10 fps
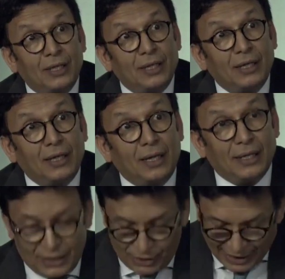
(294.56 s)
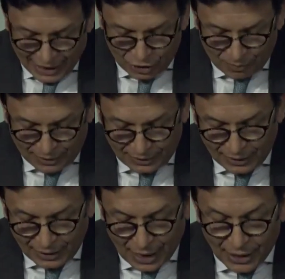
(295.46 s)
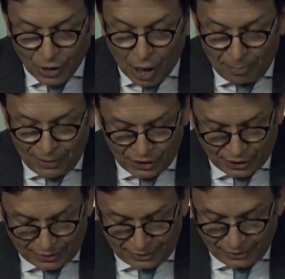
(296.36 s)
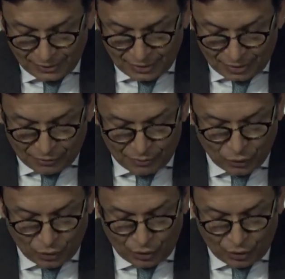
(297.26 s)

engagement and the ambition of Morocco.